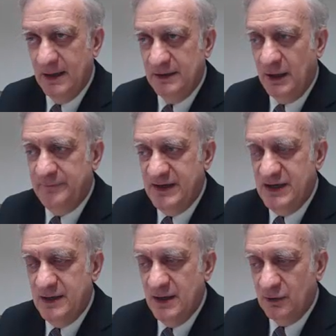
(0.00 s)
Now,
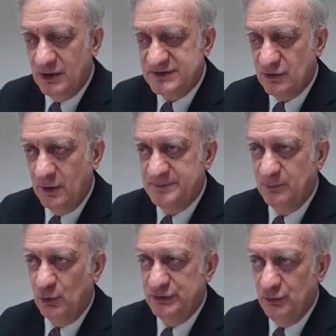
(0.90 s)
the
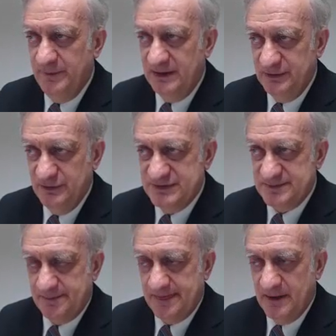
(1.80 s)
cost-optimal U
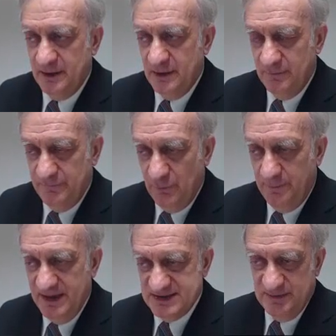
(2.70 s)
values
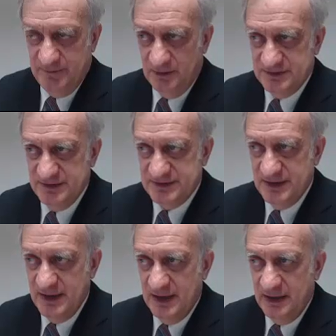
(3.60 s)
for passive
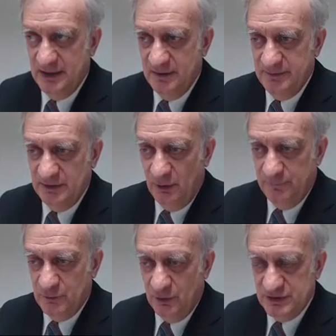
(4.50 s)
houses will,
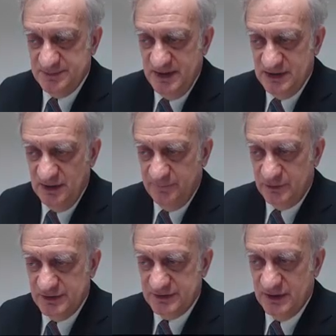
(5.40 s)
of course, be
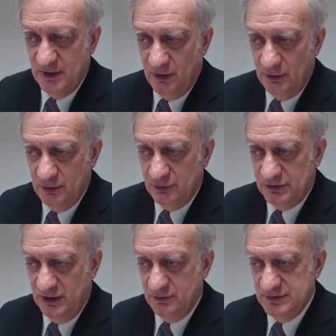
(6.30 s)
different all
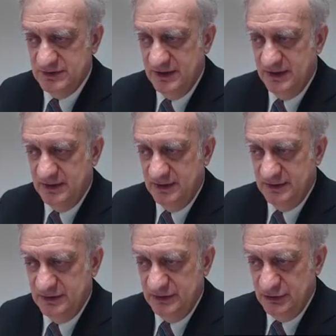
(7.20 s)
around
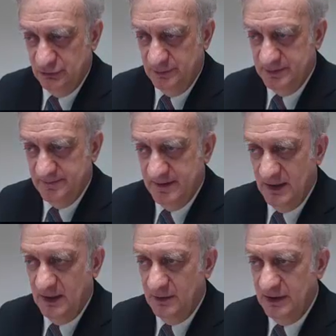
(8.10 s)
Europe.
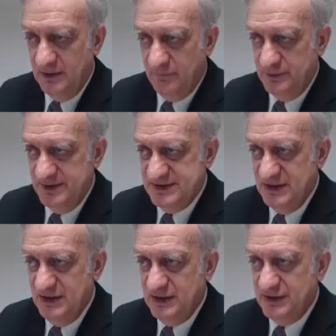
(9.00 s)
What we
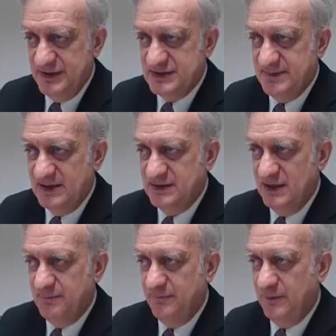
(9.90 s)
see here is that
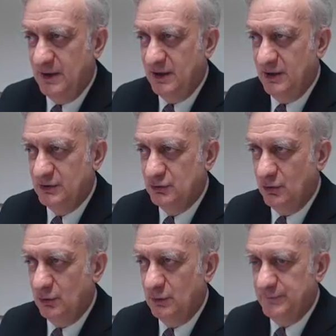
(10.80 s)
in the far
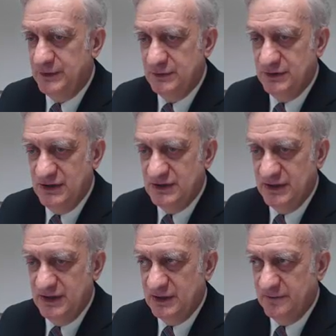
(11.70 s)
north, you need
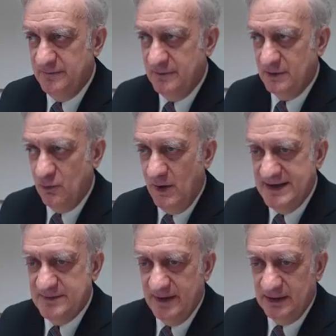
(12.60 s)
a
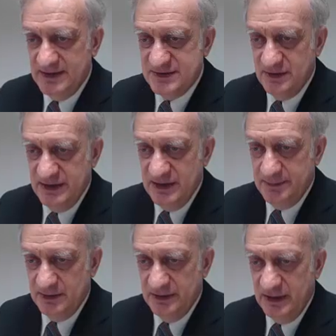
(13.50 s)
quite well-insulated
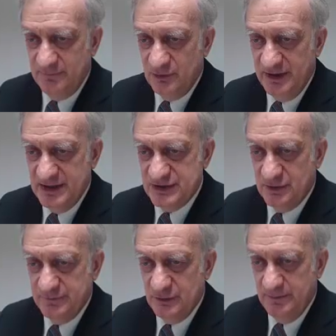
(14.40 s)
building in the range
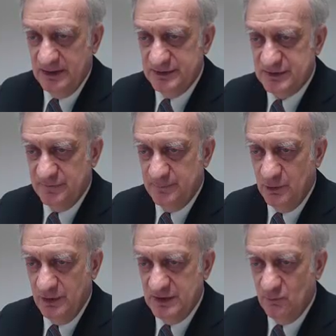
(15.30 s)
of U values of
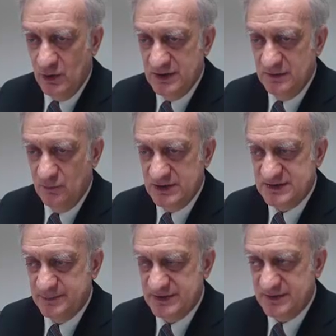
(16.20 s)
0.1
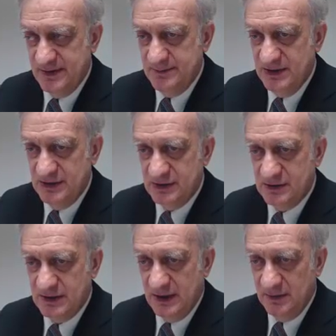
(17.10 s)
watts per square meter
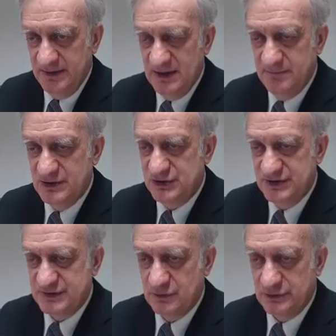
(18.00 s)
Kelvin, which
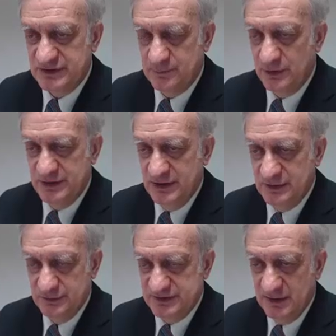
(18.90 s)
is
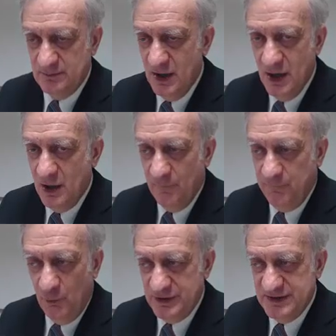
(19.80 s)
corresponding to some
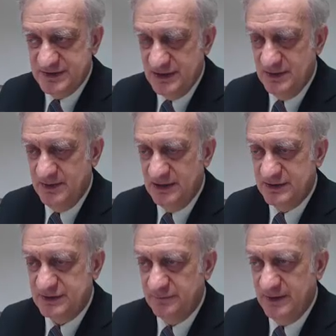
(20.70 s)
40
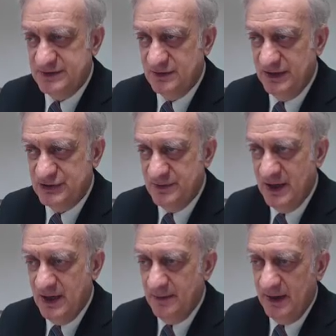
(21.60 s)
centimeters of
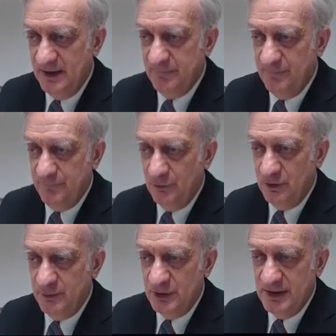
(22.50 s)
insulation. And the
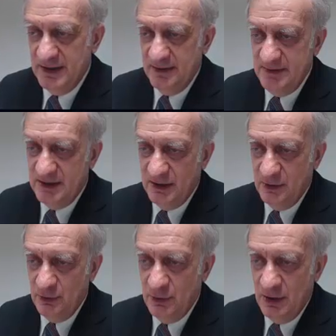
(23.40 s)
further we
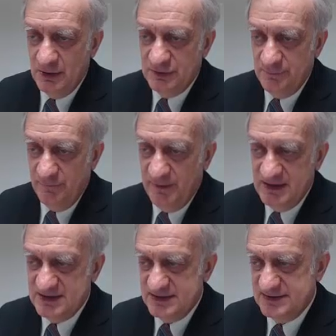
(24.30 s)
go to the
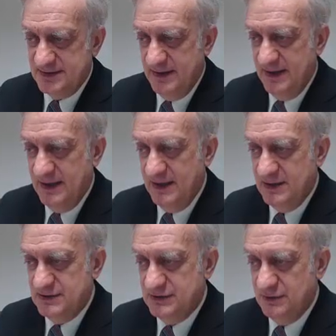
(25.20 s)
west
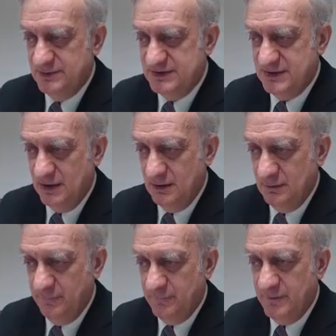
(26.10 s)
and to the
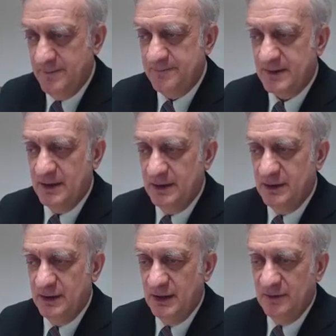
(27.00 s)
south,
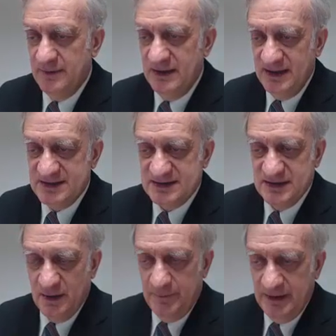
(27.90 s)
the
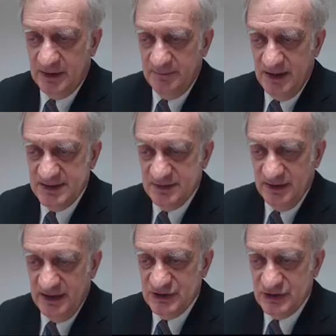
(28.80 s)
less thick the
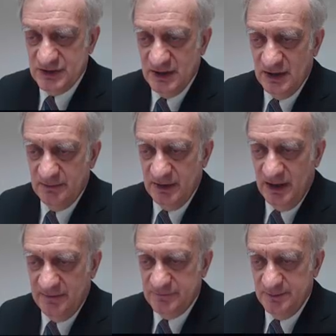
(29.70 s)
insulation will
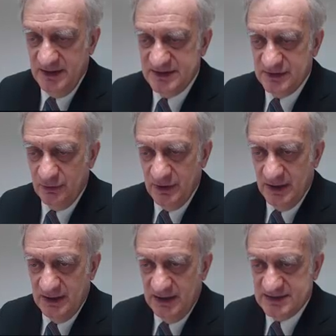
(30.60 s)
have to be.
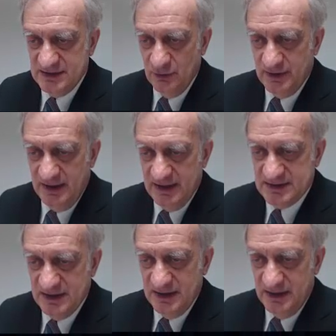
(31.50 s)
So let's look
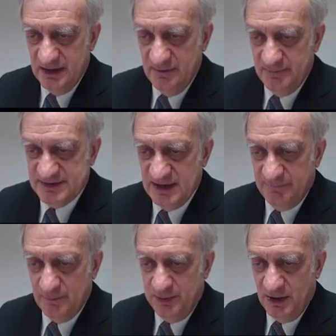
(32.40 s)
at the
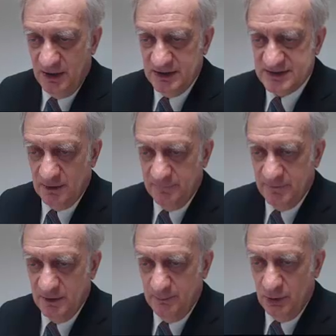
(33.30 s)
southern parts
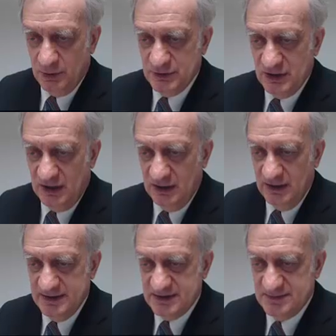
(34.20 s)
of
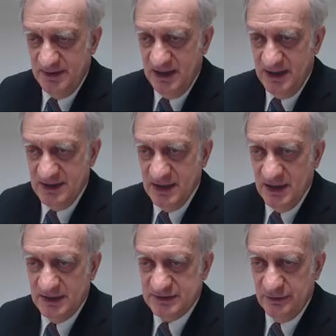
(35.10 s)
Portugal and
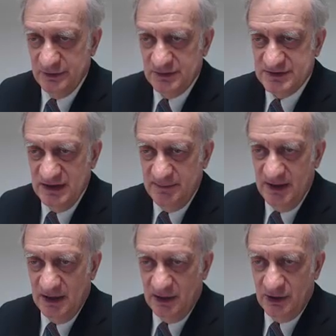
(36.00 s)
Spain. So you'll see
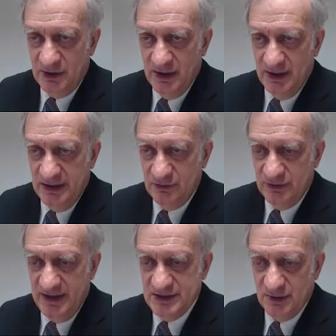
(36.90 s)
we are in a
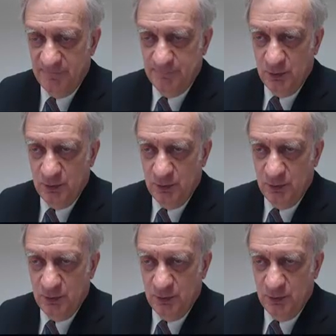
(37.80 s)
range of